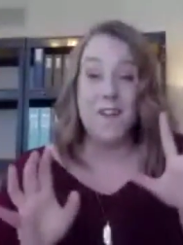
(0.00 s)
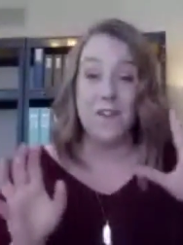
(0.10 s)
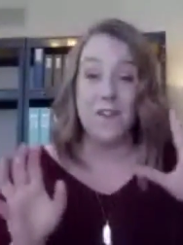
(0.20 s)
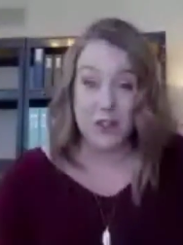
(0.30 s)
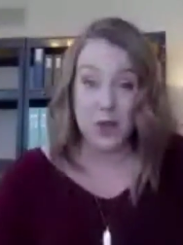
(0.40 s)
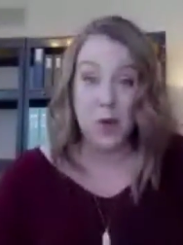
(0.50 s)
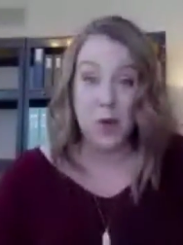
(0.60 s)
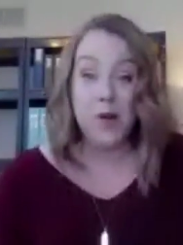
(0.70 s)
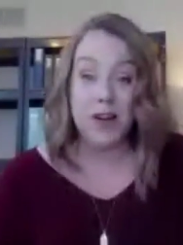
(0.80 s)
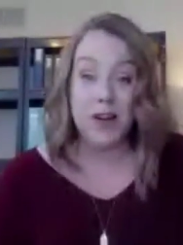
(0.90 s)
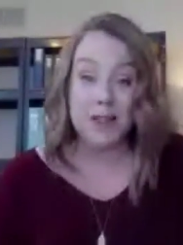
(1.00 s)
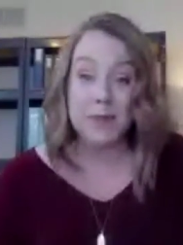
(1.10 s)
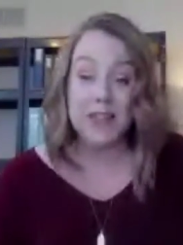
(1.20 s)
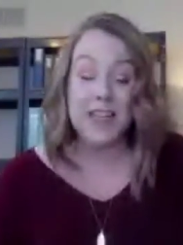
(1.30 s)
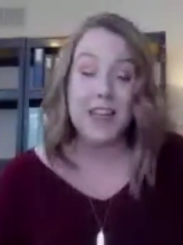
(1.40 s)
physical
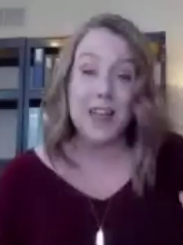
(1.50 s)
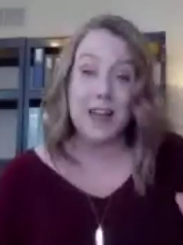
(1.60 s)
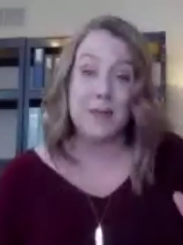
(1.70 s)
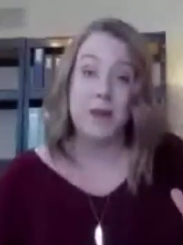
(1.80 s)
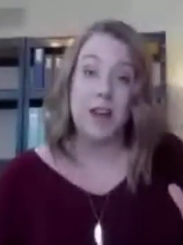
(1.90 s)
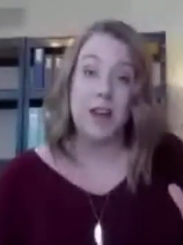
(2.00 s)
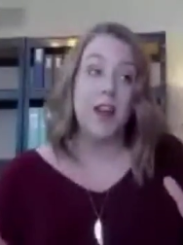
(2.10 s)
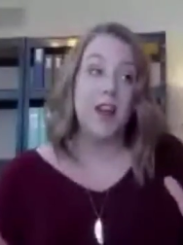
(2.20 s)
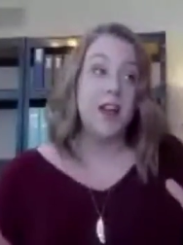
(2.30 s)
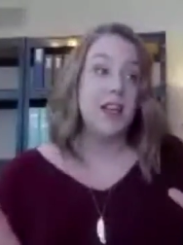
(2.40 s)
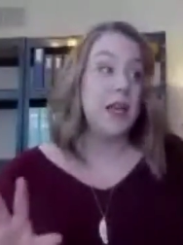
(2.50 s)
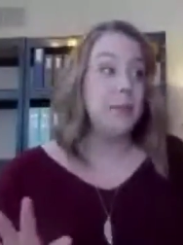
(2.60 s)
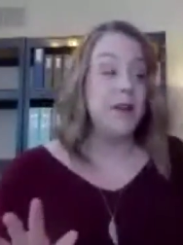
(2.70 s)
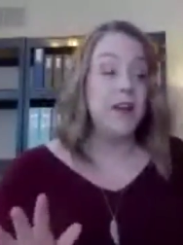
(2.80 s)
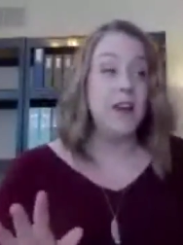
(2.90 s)
proximity. It could mean
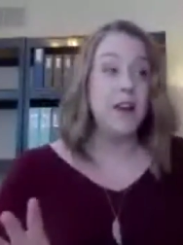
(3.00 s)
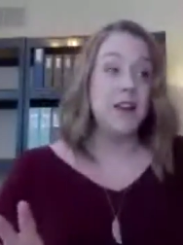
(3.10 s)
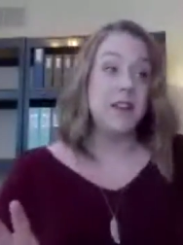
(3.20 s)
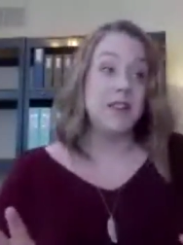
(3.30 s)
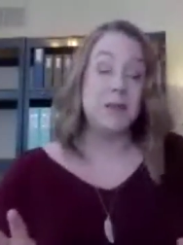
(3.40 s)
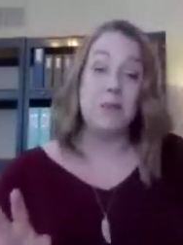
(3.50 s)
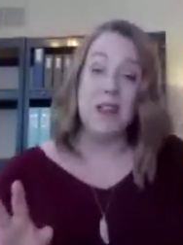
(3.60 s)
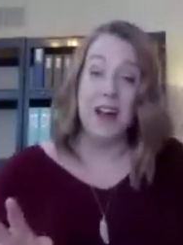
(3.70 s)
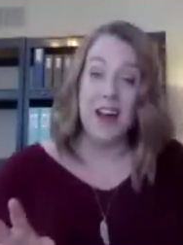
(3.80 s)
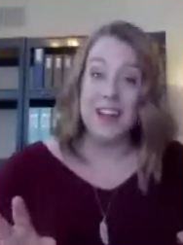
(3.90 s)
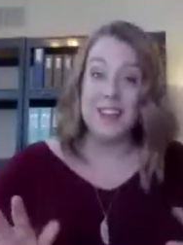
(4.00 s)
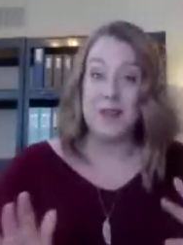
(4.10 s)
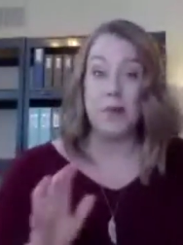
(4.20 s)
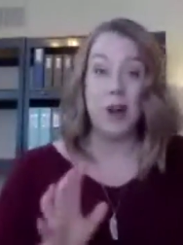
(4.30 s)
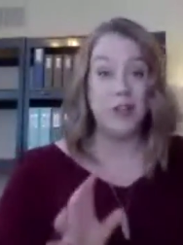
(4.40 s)
keeping supplies
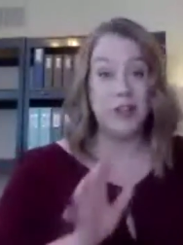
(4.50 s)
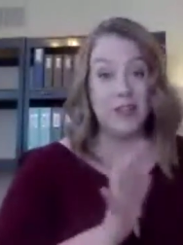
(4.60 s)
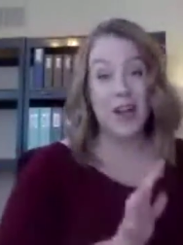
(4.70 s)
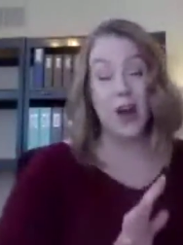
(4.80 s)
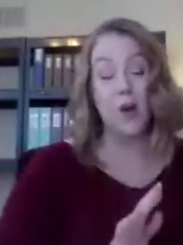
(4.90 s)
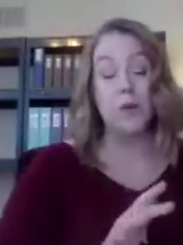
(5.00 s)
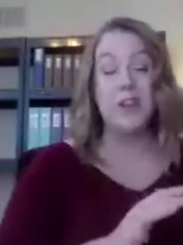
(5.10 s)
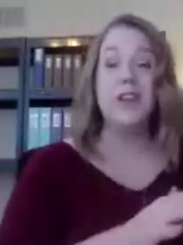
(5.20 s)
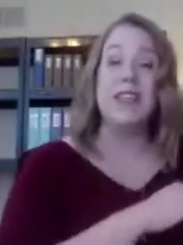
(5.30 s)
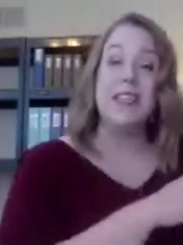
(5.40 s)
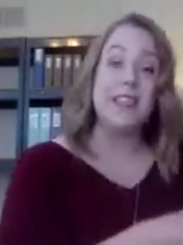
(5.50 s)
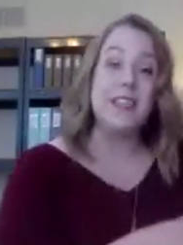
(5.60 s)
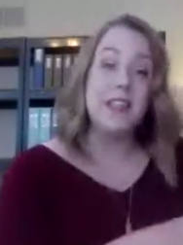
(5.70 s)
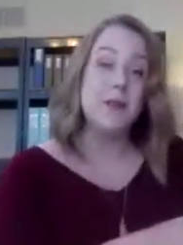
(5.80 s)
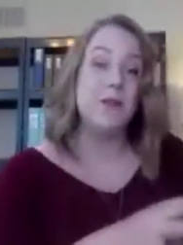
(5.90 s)
and projects out where you can
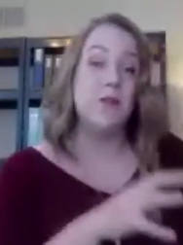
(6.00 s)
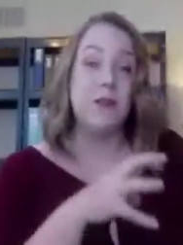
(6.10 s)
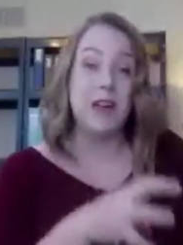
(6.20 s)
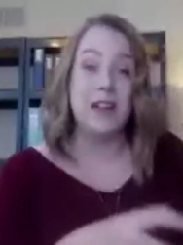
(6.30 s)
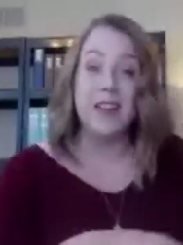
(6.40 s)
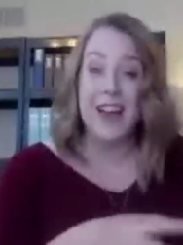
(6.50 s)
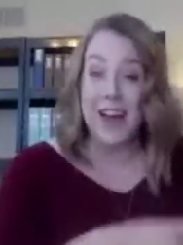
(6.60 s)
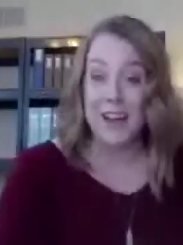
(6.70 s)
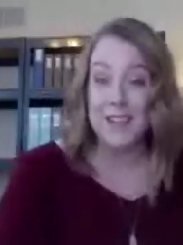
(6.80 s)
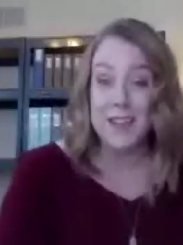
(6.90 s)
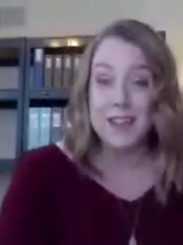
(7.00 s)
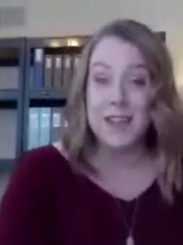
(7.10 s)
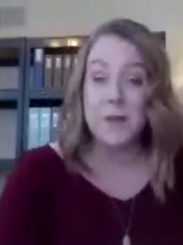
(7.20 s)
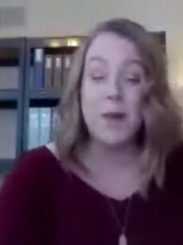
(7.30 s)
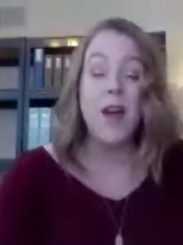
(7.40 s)
see them and readily access
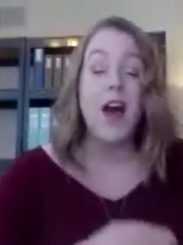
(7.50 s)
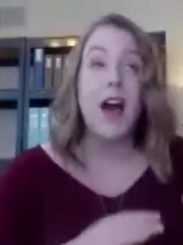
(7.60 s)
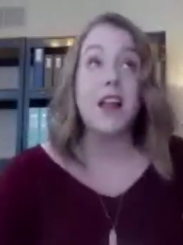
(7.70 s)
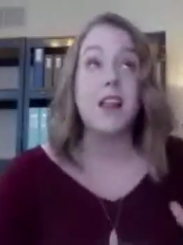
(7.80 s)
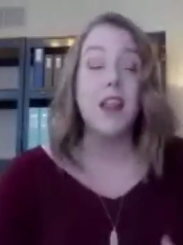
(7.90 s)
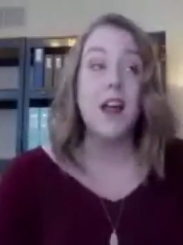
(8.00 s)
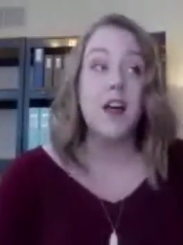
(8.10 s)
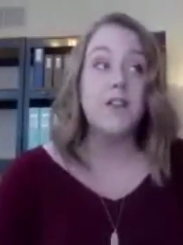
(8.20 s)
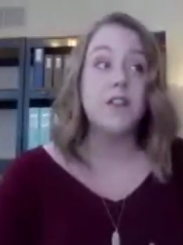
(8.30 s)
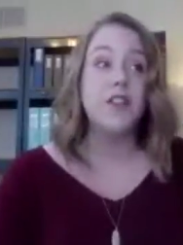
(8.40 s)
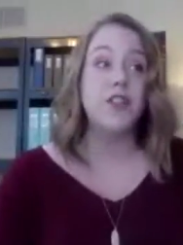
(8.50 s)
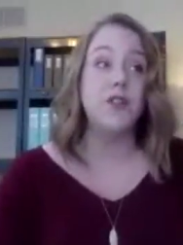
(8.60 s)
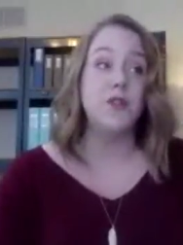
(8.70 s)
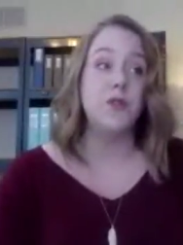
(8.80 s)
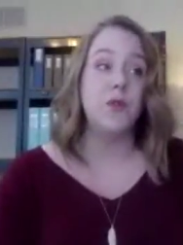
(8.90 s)
them. I love
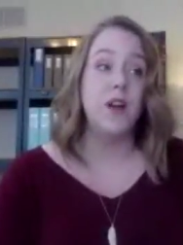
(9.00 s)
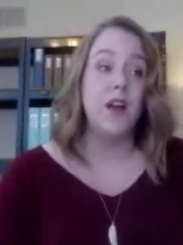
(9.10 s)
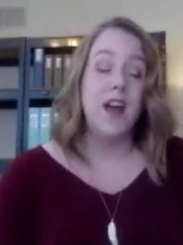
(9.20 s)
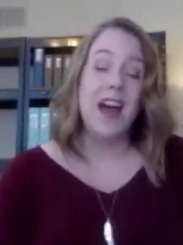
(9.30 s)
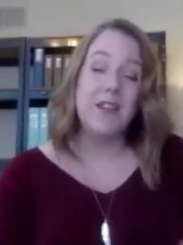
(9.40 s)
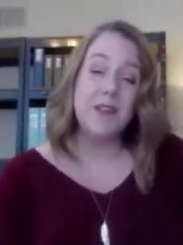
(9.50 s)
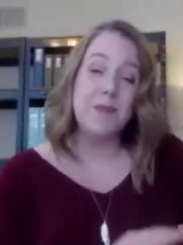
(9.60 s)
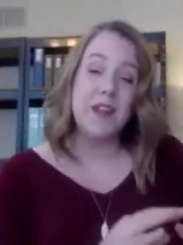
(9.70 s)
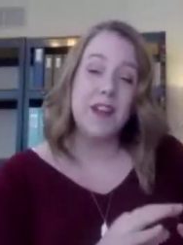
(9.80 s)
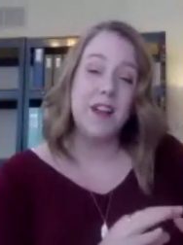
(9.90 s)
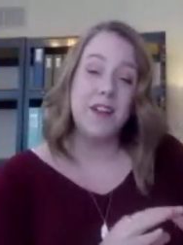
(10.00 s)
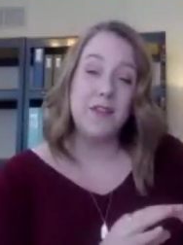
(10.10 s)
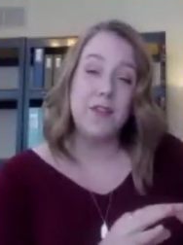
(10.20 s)
to have something kind of